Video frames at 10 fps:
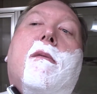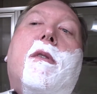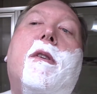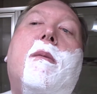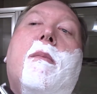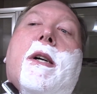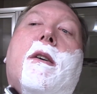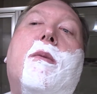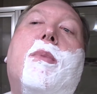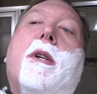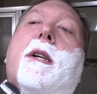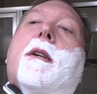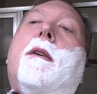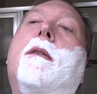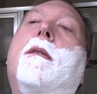Very mild
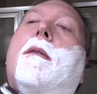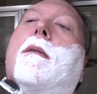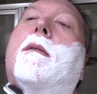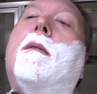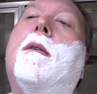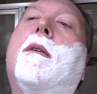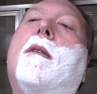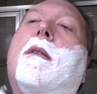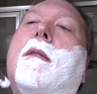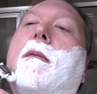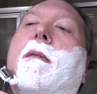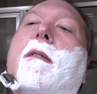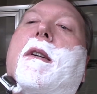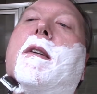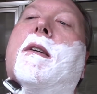blade,
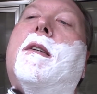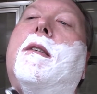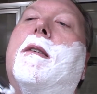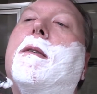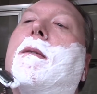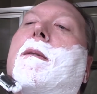very nice.